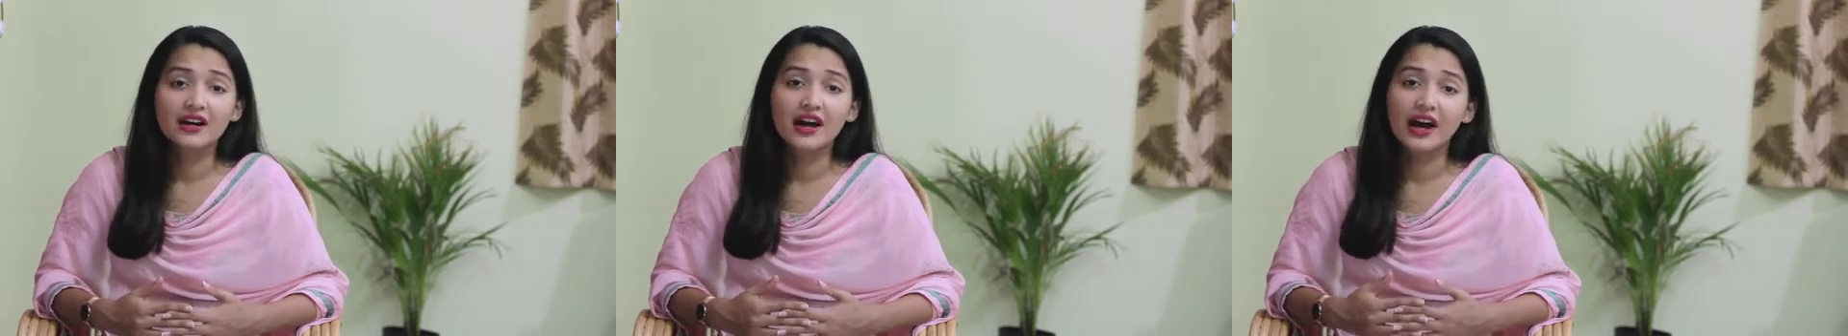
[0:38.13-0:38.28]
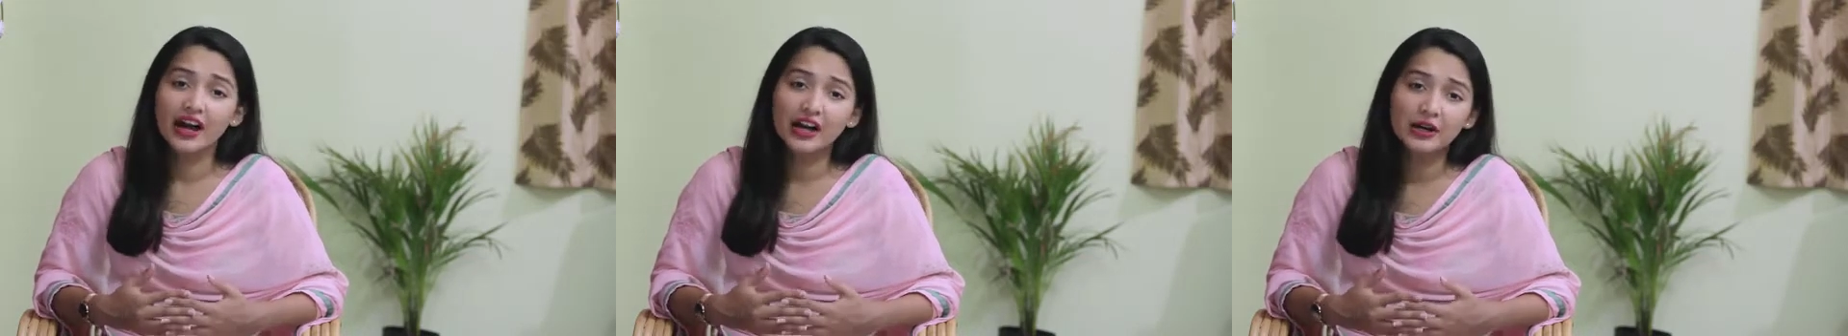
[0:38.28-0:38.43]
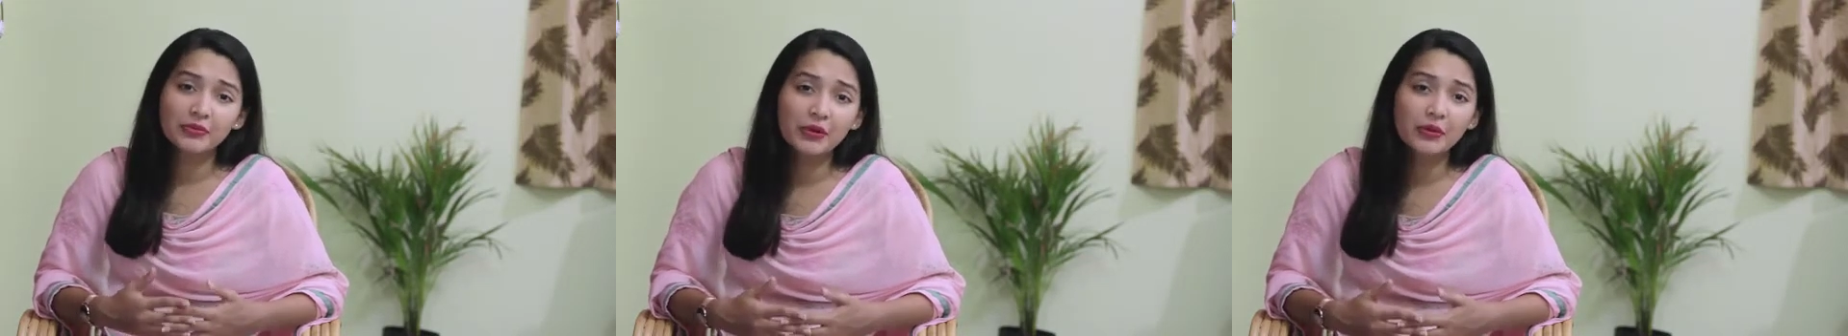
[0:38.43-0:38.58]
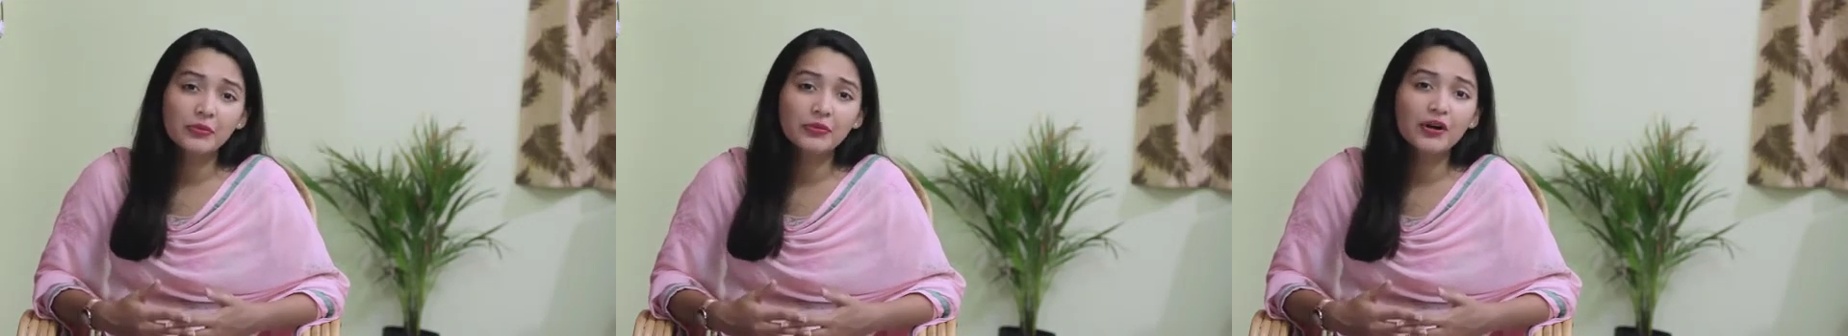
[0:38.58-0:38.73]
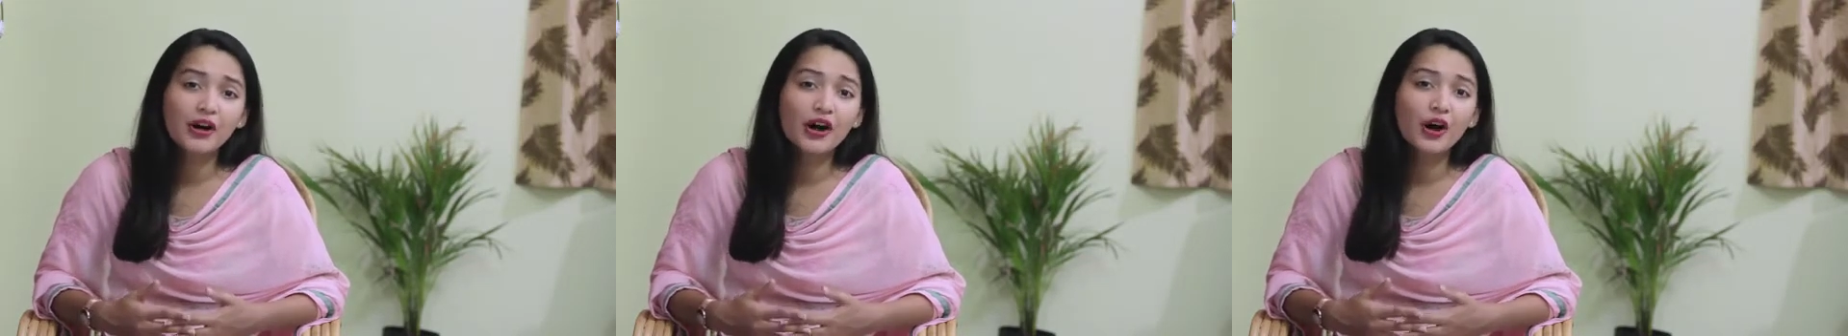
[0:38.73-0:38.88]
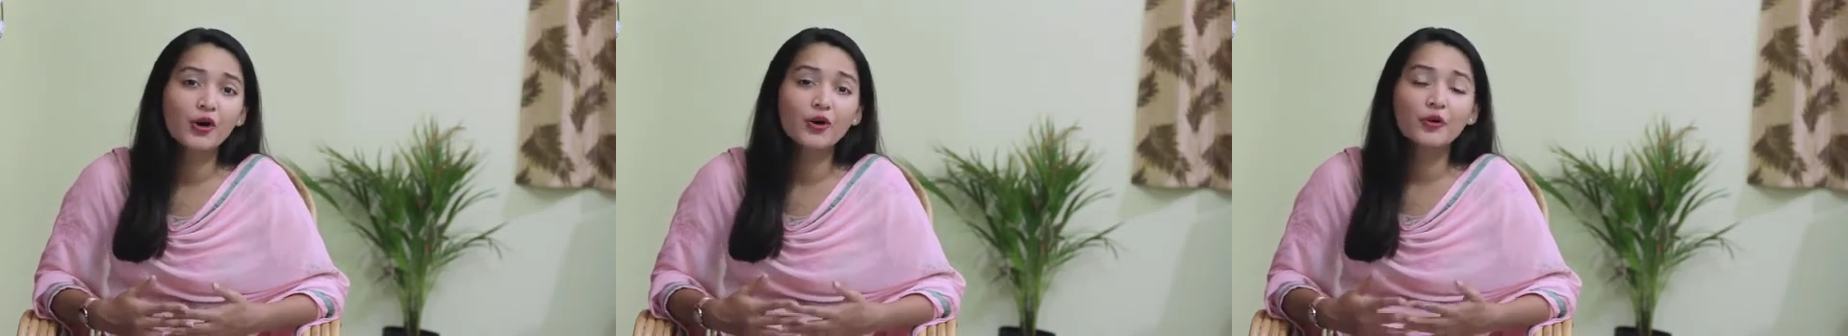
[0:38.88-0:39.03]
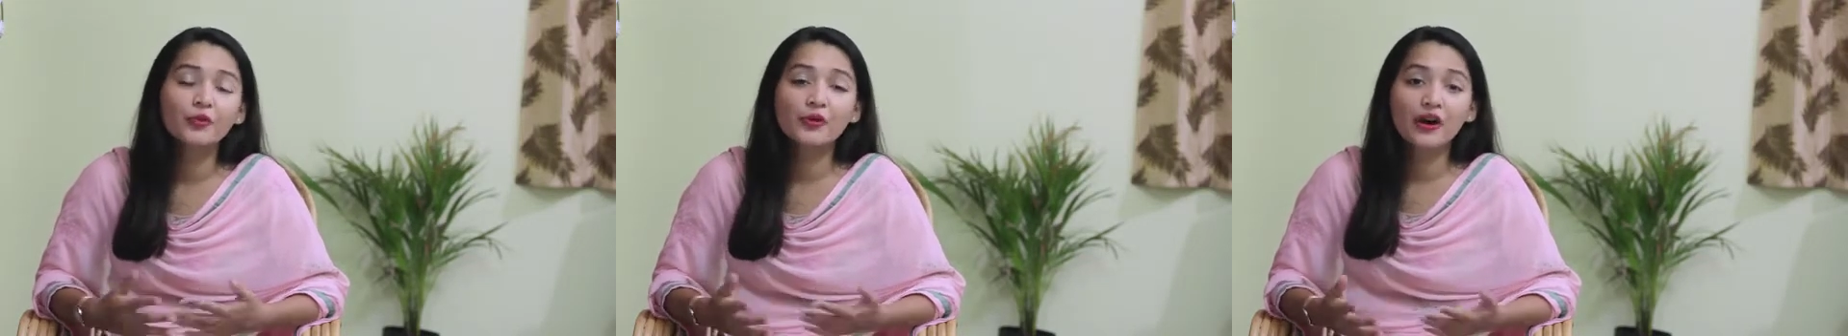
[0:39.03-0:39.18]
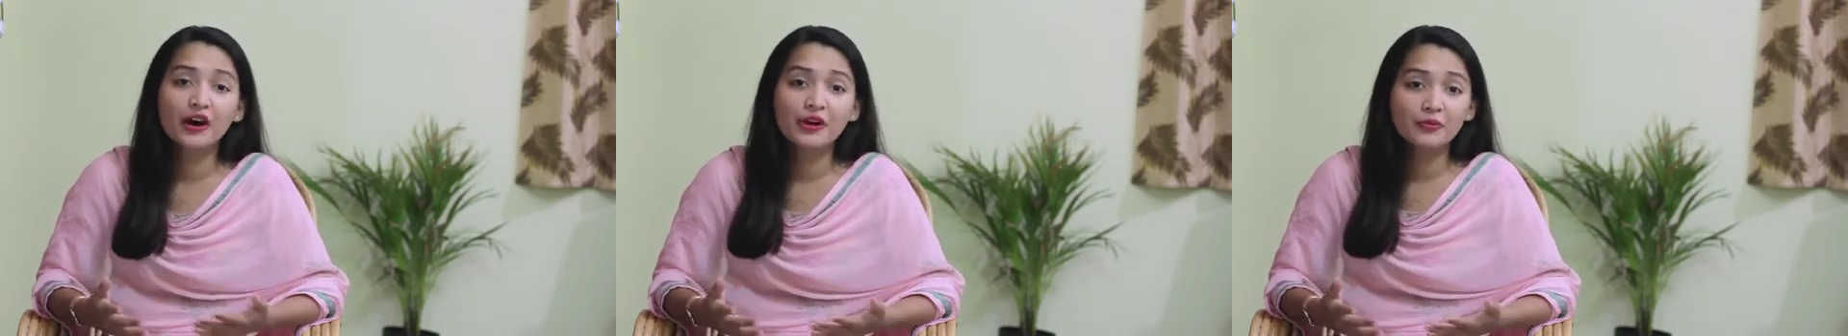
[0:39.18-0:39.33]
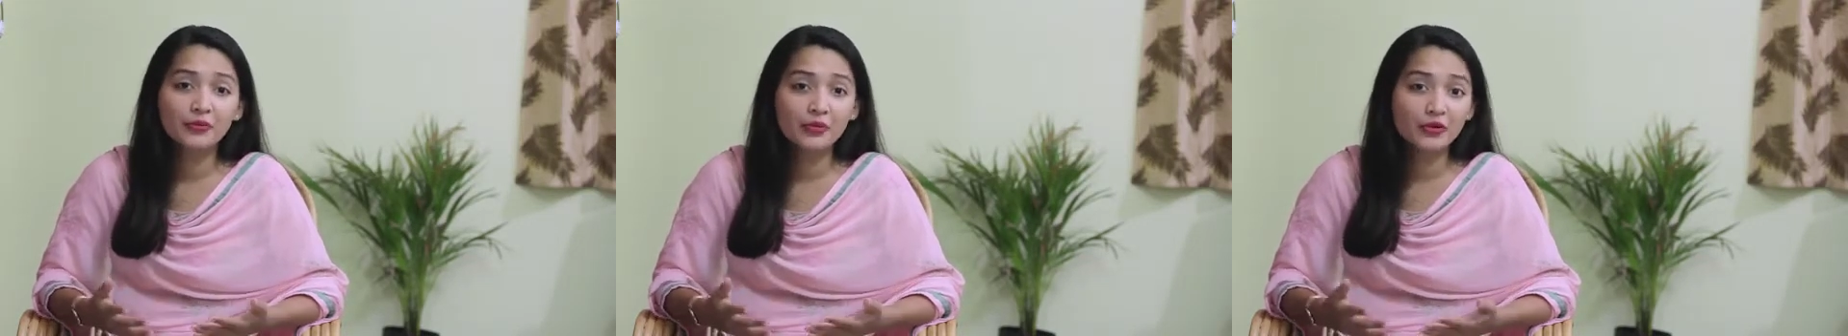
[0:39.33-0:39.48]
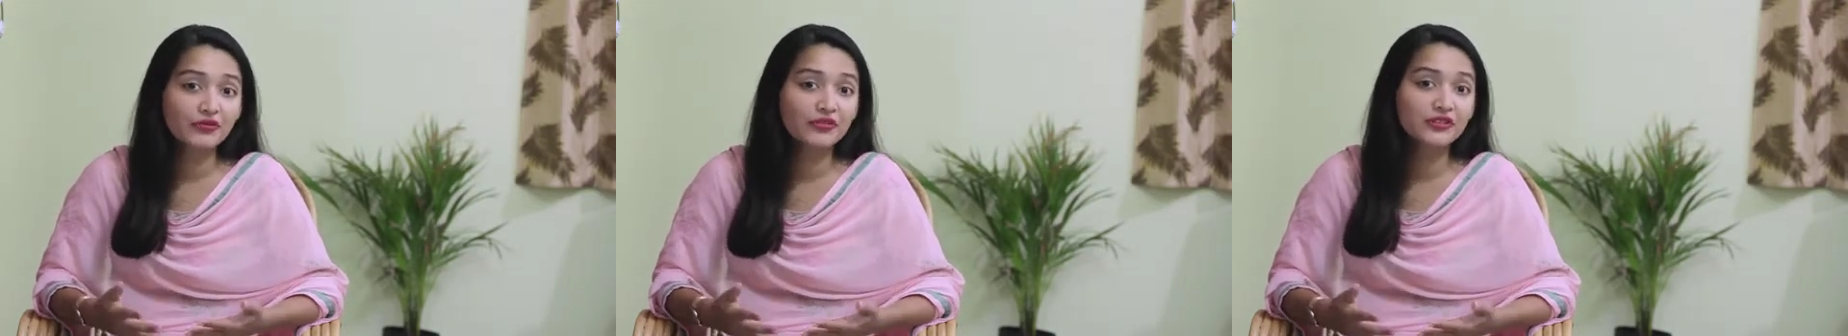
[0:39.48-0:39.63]
I remember how
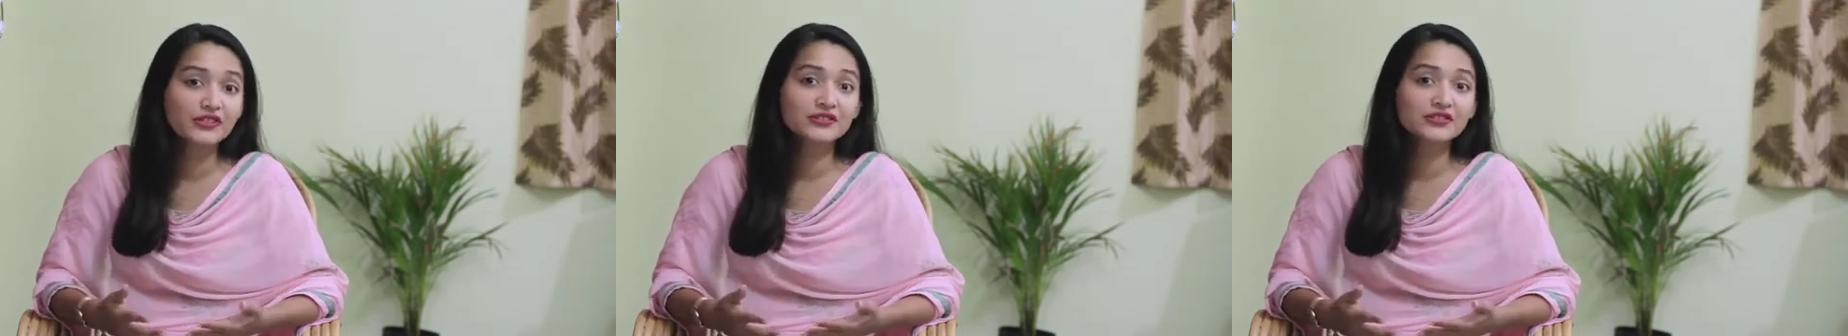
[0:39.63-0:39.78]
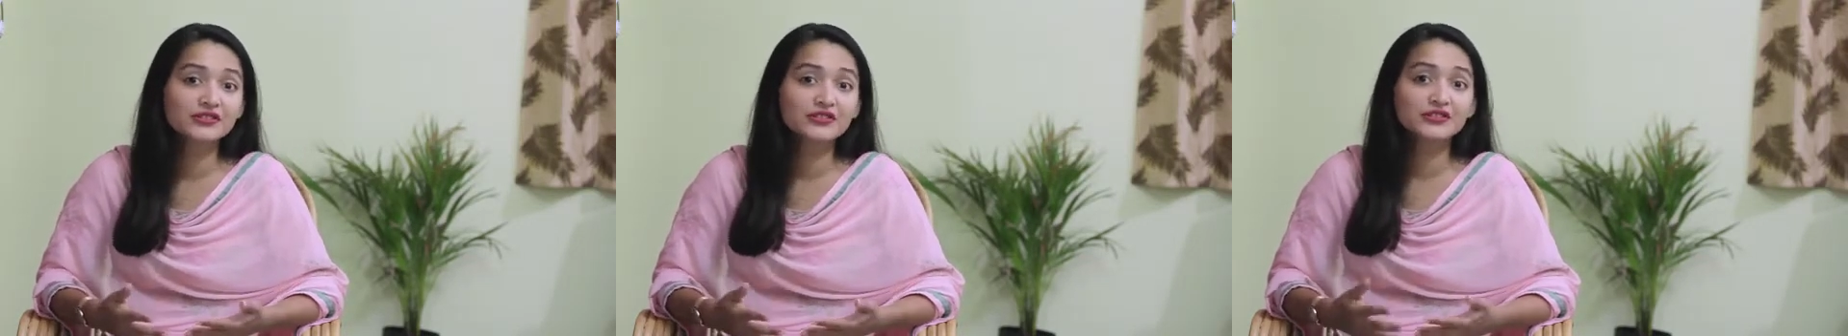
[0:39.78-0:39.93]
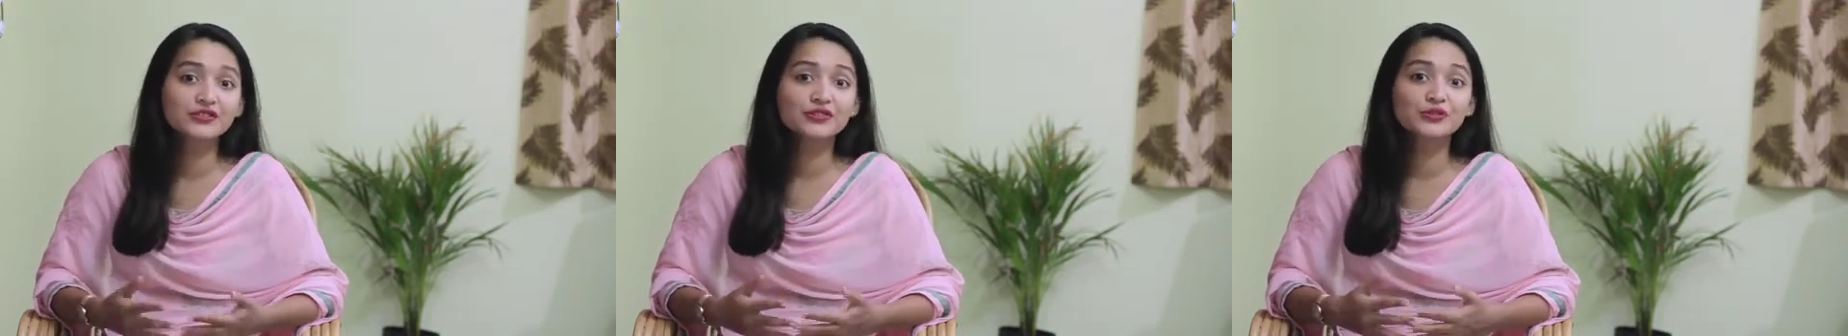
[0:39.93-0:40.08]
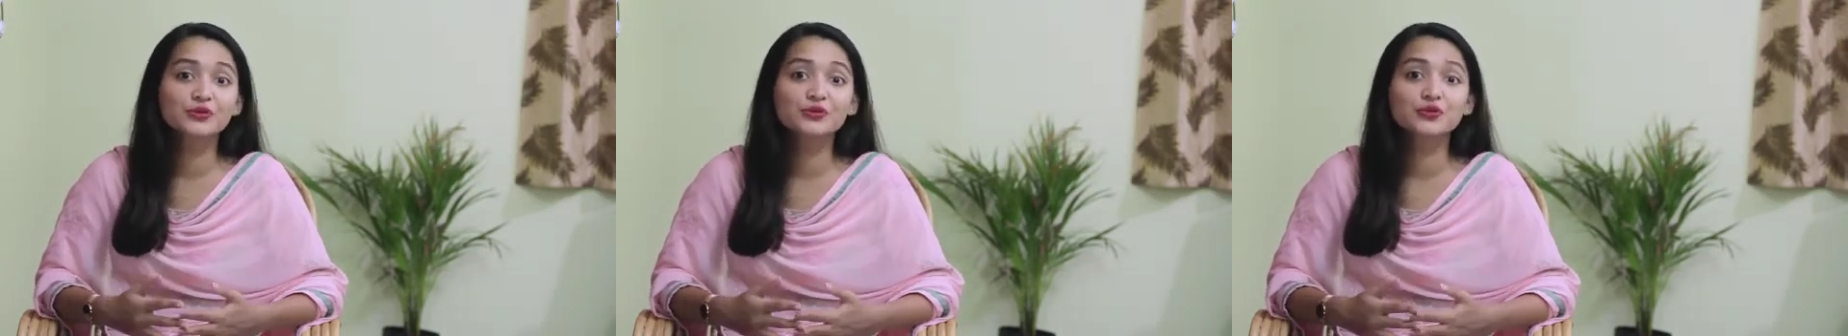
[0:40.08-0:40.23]
our professors